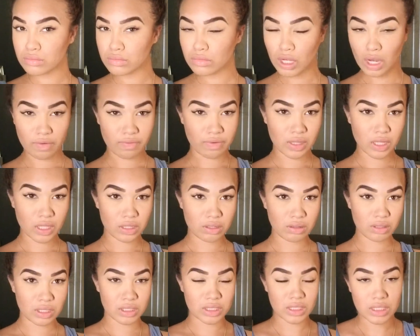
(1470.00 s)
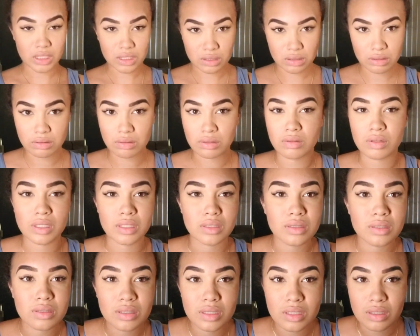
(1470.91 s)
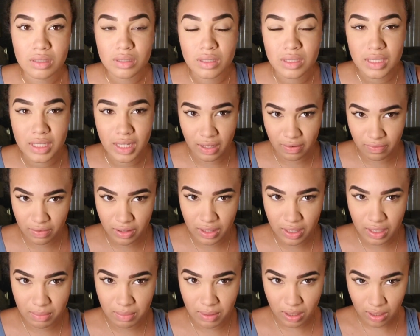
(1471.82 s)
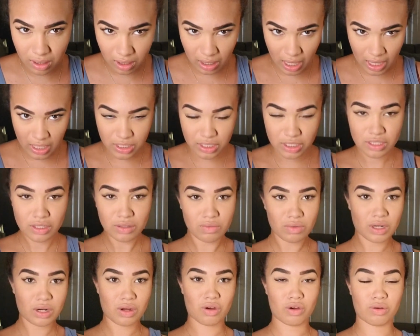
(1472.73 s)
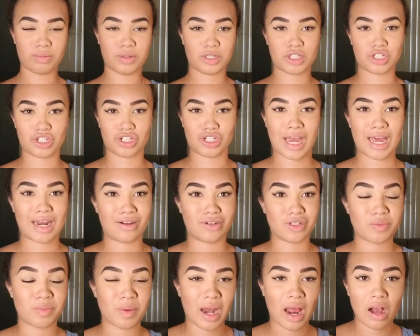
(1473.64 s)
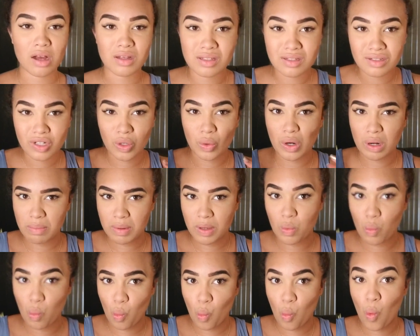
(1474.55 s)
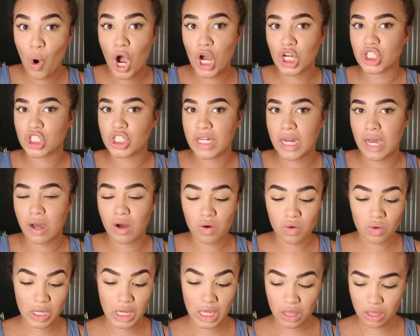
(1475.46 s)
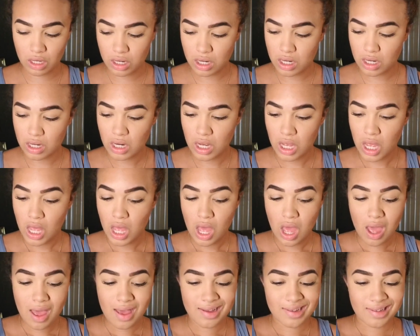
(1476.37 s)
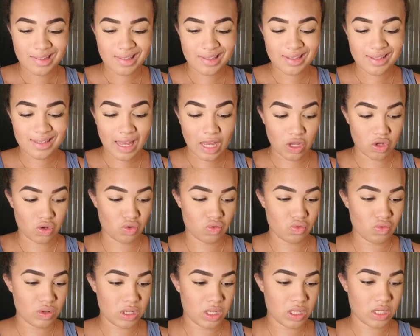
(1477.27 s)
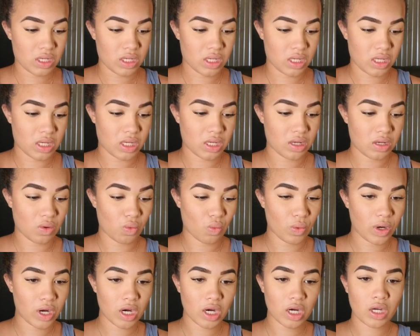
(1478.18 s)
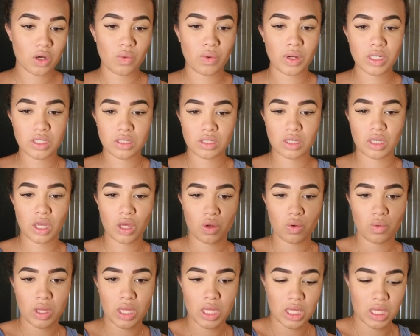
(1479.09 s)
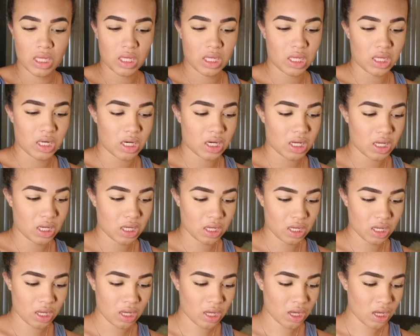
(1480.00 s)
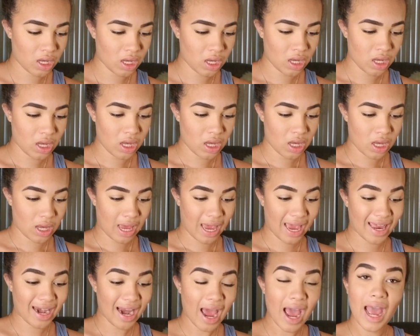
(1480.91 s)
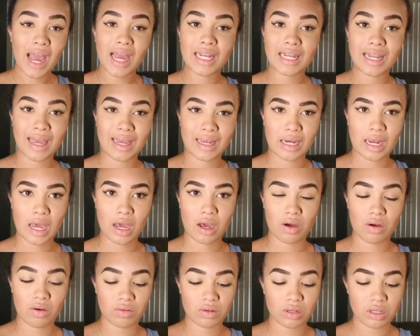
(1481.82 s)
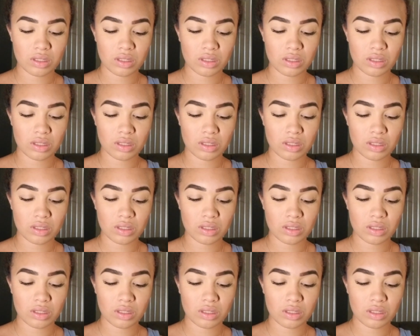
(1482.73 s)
I feel like you can still see everything better. I just don't want a whole bunch of shadows, but I also don't want to be washed out either. So we're going to go in and highlight now.